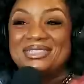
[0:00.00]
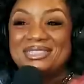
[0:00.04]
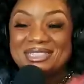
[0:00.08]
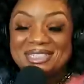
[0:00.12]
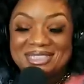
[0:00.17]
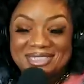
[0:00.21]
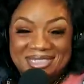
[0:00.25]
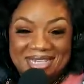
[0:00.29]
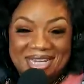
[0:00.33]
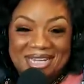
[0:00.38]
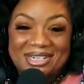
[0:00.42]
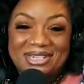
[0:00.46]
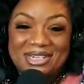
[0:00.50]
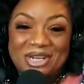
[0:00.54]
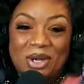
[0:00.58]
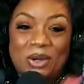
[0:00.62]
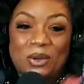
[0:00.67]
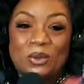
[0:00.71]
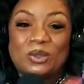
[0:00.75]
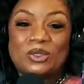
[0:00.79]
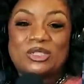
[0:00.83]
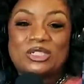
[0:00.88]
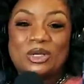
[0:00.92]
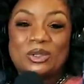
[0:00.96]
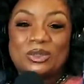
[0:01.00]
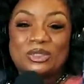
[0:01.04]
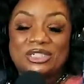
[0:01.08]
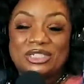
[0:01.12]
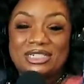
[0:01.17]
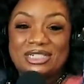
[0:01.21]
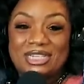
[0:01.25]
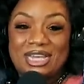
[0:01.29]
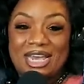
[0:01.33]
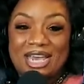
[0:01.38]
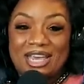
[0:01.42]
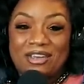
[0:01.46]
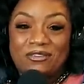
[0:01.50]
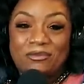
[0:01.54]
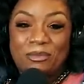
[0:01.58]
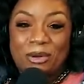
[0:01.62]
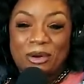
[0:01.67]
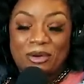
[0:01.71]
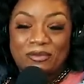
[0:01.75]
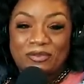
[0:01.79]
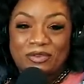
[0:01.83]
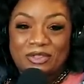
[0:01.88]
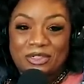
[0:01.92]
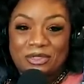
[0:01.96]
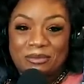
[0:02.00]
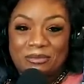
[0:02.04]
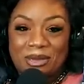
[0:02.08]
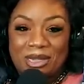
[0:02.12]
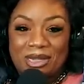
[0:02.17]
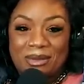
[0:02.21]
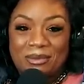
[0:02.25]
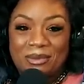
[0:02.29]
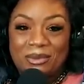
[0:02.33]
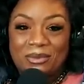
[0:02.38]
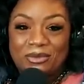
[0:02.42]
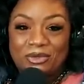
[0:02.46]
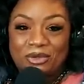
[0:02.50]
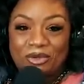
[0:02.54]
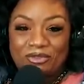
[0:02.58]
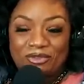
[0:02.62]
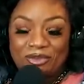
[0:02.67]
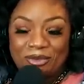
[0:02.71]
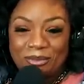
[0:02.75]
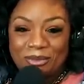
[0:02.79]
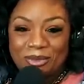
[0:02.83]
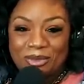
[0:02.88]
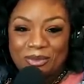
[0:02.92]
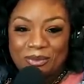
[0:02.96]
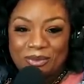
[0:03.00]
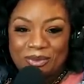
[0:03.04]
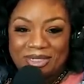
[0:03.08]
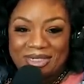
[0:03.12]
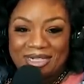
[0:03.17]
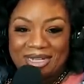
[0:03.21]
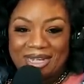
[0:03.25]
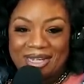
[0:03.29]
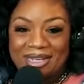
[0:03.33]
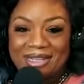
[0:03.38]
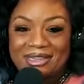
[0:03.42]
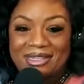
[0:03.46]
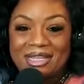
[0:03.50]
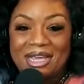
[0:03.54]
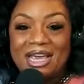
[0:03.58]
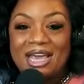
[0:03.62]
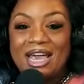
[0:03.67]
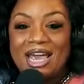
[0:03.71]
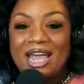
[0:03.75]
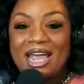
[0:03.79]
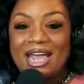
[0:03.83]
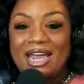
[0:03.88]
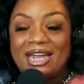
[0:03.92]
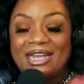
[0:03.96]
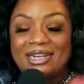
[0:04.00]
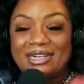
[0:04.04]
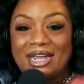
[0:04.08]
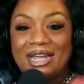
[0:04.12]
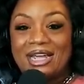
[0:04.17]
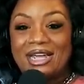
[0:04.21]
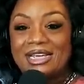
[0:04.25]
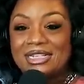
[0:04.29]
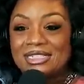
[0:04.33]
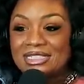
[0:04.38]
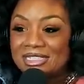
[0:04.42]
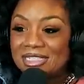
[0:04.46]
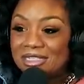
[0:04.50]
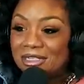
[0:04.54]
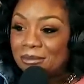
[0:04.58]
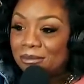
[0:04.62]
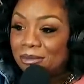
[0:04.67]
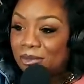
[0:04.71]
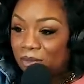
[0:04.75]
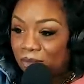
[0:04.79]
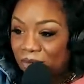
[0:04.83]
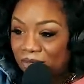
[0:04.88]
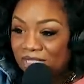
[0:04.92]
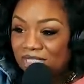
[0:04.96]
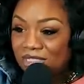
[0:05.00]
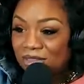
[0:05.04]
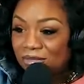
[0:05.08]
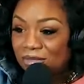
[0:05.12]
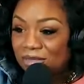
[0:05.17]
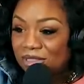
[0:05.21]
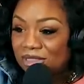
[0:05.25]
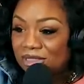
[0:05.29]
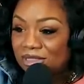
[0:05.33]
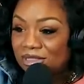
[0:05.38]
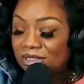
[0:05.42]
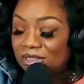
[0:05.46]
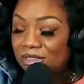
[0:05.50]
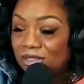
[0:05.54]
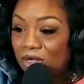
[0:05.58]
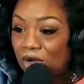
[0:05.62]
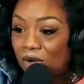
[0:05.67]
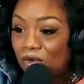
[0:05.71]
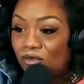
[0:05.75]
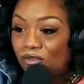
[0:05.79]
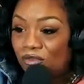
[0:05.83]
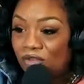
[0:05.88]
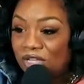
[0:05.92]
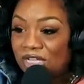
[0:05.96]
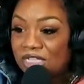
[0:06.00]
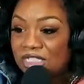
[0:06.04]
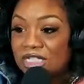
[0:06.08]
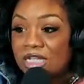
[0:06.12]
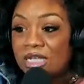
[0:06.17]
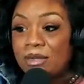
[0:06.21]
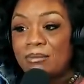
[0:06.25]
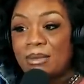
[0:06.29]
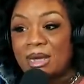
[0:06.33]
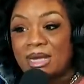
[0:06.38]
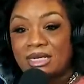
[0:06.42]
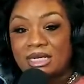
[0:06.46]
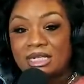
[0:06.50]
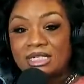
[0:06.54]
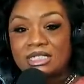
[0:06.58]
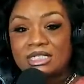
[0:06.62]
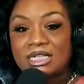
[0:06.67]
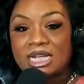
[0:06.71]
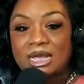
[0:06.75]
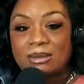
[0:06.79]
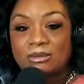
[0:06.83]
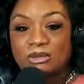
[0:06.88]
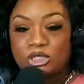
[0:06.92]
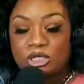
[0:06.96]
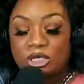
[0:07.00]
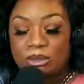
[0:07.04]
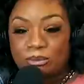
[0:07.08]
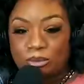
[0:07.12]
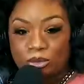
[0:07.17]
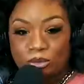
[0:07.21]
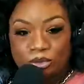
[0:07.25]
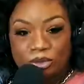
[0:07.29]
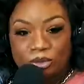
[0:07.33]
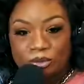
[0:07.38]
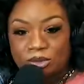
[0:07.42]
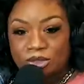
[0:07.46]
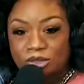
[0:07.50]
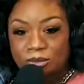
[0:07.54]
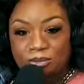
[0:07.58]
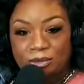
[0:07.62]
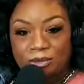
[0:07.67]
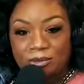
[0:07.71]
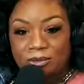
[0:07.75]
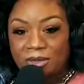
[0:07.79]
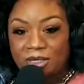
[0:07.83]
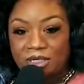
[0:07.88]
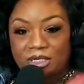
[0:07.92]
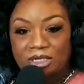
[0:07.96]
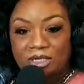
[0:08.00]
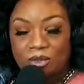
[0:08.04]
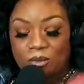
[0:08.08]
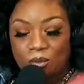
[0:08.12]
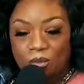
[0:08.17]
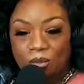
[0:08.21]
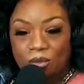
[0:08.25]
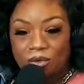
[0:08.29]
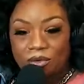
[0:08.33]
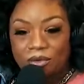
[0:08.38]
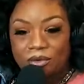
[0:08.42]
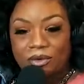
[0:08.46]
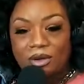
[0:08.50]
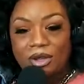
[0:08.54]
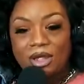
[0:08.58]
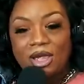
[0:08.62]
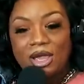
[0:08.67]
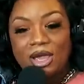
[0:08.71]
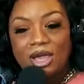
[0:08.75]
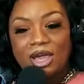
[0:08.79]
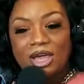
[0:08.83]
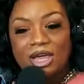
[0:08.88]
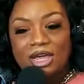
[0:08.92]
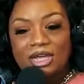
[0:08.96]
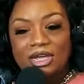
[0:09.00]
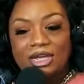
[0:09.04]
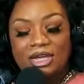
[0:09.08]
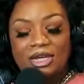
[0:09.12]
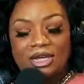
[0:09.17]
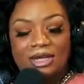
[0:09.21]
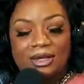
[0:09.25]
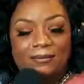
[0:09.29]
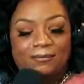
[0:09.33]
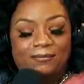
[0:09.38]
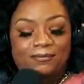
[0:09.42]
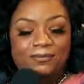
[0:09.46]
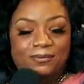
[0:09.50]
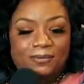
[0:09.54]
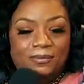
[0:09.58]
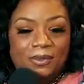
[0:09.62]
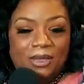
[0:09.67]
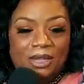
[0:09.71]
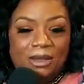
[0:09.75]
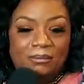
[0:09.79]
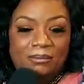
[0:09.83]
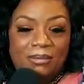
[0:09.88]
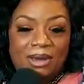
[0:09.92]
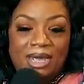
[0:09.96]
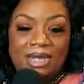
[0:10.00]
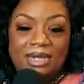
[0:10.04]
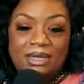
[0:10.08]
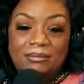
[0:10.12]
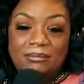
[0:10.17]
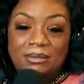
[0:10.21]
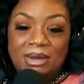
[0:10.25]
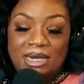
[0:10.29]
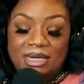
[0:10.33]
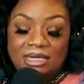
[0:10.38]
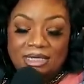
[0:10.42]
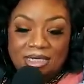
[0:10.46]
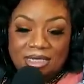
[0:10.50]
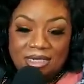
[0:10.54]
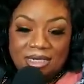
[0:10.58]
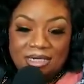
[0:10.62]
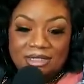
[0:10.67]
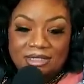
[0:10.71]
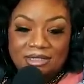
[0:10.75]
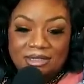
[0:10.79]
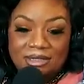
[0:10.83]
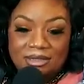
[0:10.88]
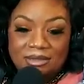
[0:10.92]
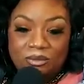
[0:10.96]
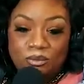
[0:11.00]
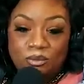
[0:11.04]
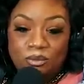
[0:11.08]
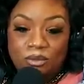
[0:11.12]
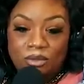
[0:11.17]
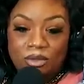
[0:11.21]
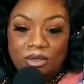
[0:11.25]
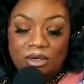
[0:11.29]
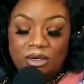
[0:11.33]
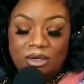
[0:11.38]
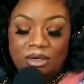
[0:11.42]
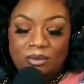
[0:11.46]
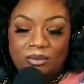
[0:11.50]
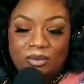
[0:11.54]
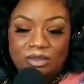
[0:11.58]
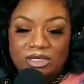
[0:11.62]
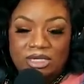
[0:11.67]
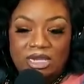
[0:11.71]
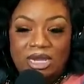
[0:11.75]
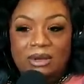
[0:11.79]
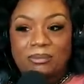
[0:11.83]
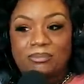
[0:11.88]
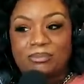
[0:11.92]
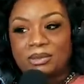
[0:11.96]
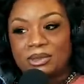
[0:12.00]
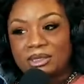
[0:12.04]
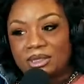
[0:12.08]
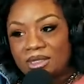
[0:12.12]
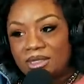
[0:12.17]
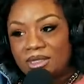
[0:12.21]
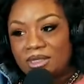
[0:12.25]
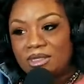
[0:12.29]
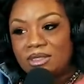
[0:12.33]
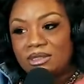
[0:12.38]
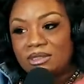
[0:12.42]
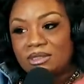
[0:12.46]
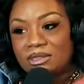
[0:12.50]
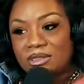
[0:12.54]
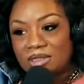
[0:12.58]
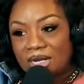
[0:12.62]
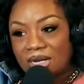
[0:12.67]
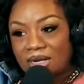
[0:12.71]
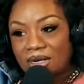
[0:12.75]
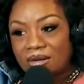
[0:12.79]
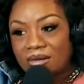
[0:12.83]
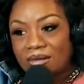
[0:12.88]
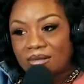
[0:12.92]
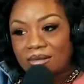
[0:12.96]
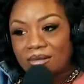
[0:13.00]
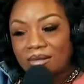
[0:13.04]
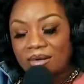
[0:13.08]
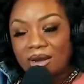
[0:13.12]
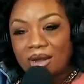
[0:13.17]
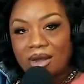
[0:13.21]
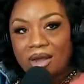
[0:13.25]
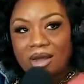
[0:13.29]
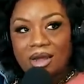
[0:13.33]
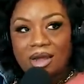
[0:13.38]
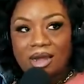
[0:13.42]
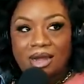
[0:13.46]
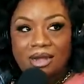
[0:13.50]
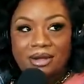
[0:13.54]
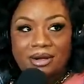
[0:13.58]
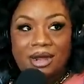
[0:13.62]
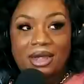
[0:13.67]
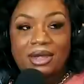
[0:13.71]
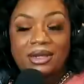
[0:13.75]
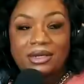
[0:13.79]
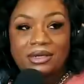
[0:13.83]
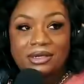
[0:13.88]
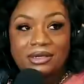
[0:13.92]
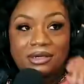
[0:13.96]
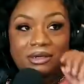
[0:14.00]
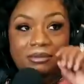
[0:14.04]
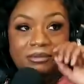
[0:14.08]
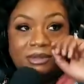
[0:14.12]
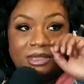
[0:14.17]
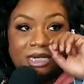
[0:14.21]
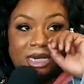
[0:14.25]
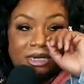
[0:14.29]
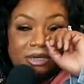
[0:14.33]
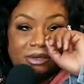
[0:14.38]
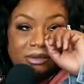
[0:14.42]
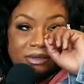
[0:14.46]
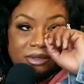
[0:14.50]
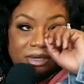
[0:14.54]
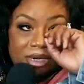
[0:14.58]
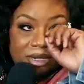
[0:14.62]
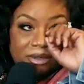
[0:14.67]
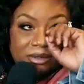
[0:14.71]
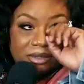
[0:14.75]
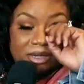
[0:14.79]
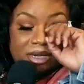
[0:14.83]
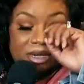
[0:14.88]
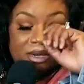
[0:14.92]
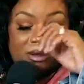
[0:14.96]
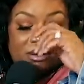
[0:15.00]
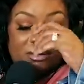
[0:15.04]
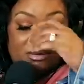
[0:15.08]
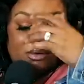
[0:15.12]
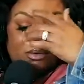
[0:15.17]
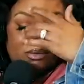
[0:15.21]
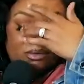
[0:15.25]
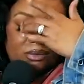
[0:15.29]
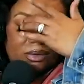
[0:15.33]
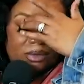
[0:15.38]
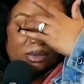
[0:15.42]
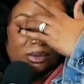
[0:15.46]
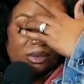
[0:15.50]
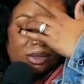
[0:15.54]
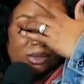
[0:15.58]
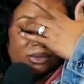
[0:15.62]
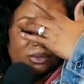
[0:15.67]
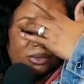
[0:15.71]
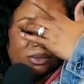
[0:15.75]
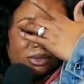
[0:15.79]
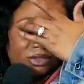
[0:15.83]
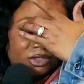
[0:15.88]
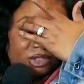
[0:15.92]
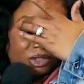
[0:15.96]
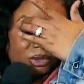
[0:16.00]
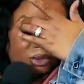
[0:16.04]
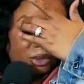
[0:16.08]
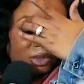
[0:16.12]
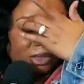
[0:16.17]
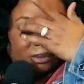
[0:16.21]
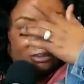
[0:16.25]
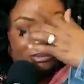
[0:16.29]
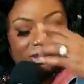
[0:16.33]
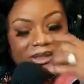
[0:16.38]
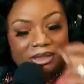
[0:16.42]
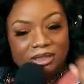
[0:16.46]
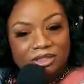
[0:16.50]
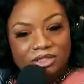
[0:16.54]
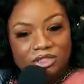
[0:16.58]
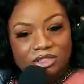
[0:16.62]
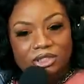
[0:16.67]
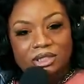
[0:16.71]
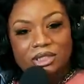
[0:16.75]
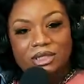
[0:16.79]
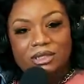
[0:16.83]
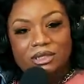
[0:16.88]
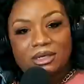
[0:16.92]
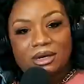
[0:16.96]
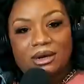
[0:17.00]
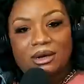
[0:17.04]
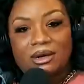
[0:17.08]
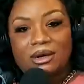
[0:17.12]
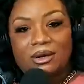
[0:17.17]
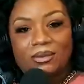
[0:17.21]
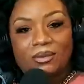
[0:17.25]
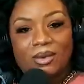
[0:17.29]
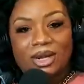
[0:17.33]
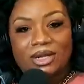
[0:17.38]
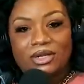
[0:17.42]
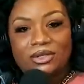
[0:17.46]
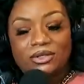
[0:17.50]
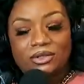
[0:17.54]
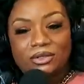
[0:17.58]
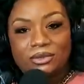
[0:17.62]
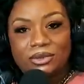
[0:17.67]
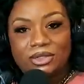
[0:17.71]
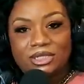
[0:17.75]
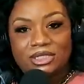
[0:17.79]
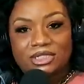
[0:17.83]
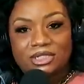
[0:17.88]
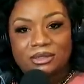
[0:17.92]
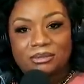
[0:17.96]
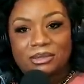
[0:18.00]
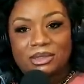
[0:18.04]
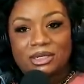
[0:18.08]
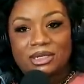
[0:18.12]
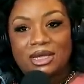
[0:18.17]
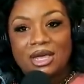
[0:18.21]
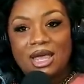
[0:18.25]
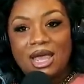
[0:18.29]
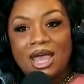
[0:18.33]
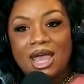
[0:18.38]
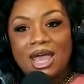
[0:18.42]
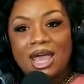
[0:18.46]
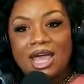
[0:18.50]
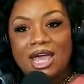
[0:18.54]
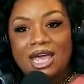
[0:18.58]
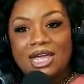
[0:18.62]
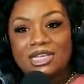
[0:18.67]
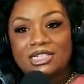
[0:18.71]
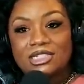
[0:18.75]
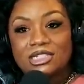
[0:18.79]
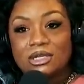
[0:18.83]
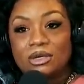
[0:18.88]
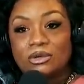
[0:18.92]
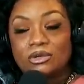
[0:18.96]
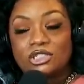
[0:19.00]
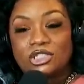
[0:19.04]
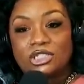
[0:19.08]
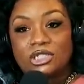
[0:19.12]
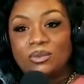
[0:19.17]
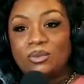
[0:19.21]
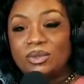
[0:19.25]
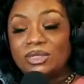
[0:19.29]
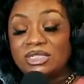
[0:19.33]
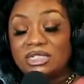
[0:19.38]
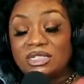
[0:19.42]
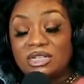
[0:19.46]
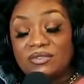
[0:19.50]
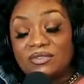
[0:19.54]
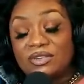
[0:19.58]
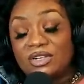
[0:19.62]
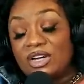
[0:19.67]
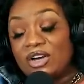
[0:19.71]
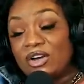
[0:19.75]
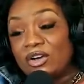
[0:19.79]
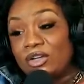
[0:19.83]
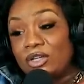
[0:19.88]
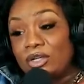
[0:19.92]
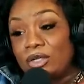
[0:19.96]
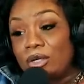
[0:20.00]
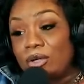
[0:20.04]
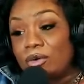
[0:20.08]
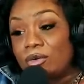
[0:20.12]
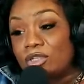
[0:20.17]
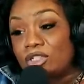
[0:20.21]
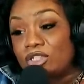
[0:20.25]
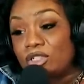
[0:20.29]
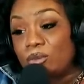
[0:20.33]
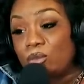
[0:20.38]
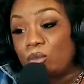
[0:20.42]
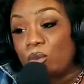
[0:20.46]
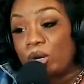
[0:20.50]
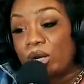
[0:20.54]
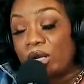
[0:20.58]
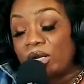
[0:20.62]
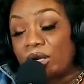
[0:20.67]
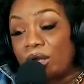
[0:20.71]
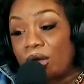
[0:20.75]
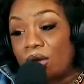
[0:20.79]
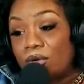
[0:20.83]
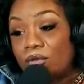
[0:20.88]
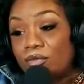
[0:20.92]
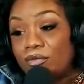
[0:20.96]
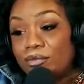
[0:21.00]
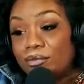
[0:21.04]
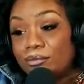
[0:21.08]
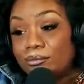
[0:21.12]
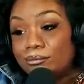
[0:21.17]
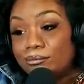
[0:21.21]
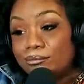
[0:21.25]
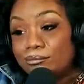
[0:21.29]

She said no. So okay. she gave birth to the baby on November 28th, and I had set up Christmas to go visit. And by this time, she had moved in with some people that didn't want her. And my my cousin uh, was like, "Please take her." And I ended up taking her, and I was like, "Oh Lord, you done tricked me and shit, God, why you do this to me?" And so she wasn't even there a year, and she ran off.